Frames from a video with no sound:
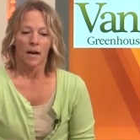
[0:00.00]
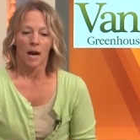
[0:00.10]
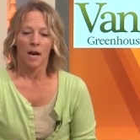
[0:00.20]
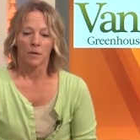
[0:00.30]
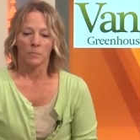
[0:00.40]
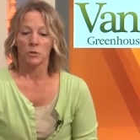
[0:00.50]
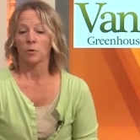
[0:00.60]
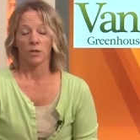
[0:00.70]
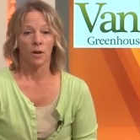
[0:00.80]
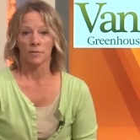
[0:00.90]
Um, you
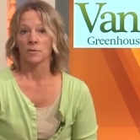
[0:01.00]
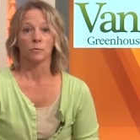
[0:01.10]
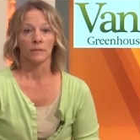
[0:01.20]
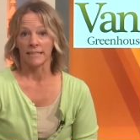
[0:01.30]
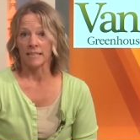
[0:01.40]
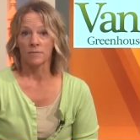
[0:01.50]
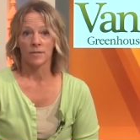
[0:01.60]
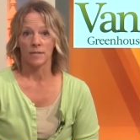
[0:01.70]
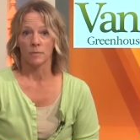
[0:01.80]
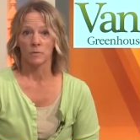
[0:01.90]
can also leave
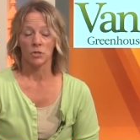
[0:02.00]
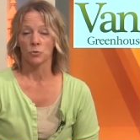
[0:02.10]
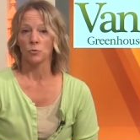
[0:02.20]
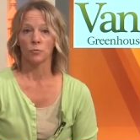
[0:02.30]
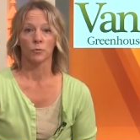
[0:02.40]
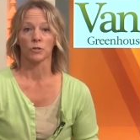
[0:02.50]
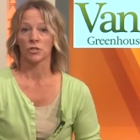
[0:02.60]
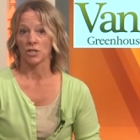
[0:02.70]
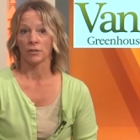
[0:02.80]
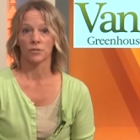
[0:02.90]
some too for
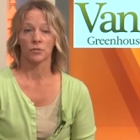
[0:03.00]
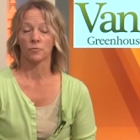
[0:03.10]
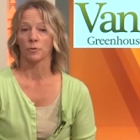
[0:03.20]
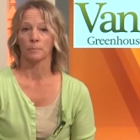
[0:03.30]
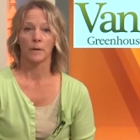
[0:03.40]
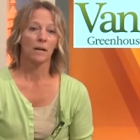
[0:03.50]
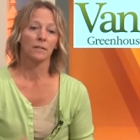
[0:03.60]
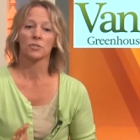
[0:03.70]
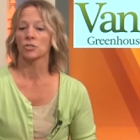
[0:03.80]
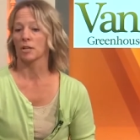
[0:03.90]
shelter for
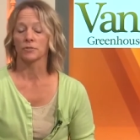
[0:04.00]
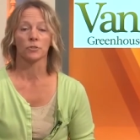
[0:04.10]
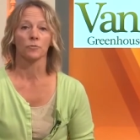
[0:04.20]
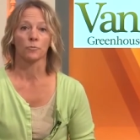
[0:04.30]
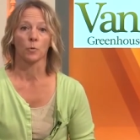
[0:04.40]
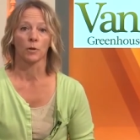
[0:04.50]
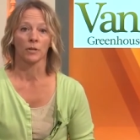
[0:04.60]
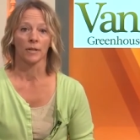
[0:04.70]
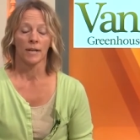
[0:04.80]
bugs, shelter for